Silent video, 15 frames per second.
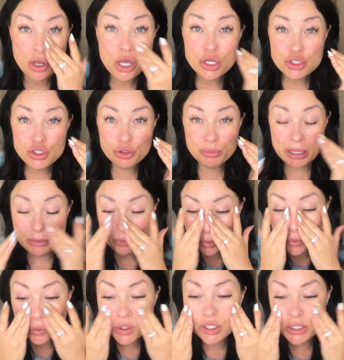to my
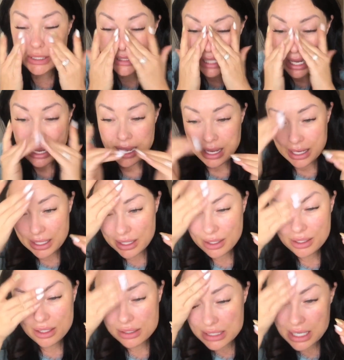pores.
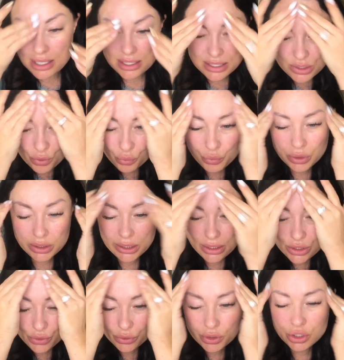It does really
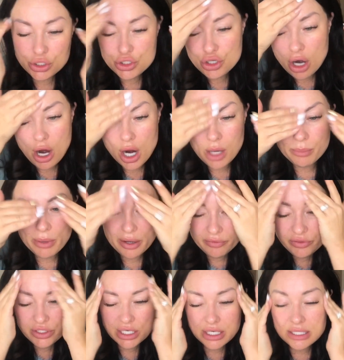do a good job of
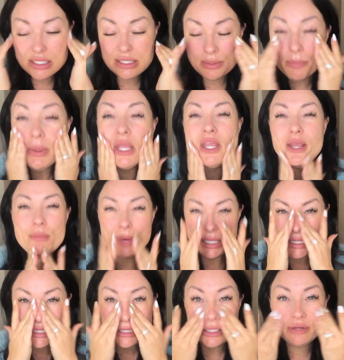just making my
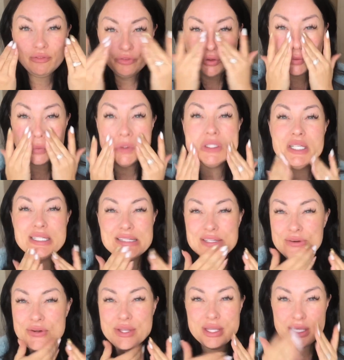skin feel really
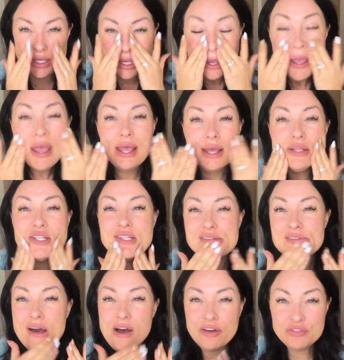silky and
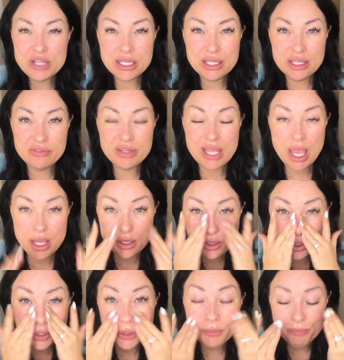soft and giving a
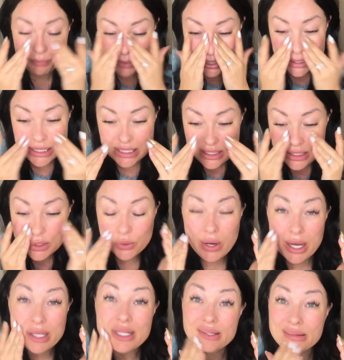good base so I
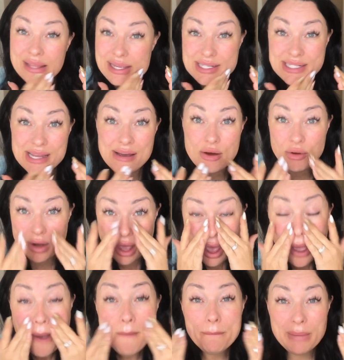can lay down
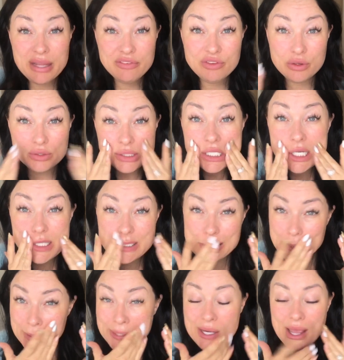my
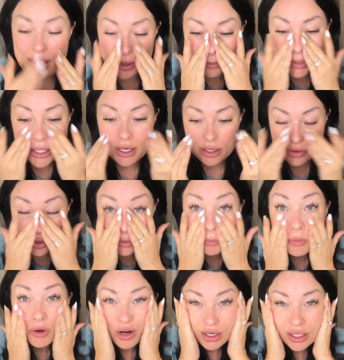foundation and my other
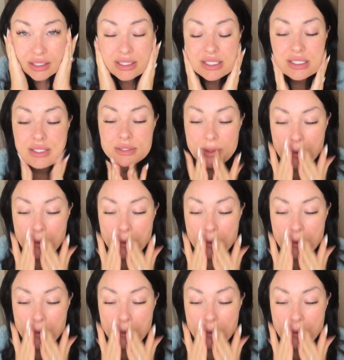products.